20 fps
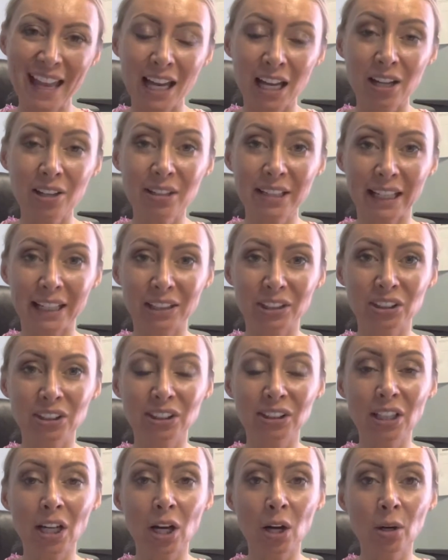Okay,
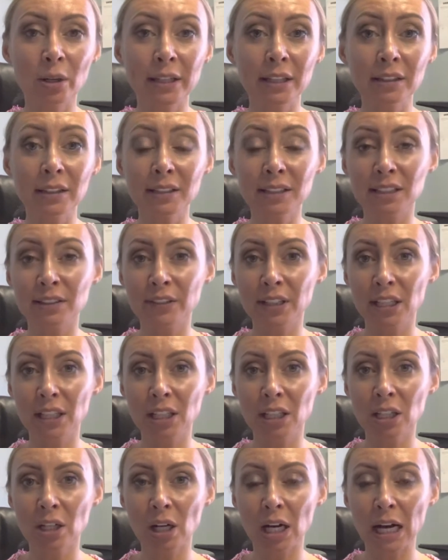so in this video,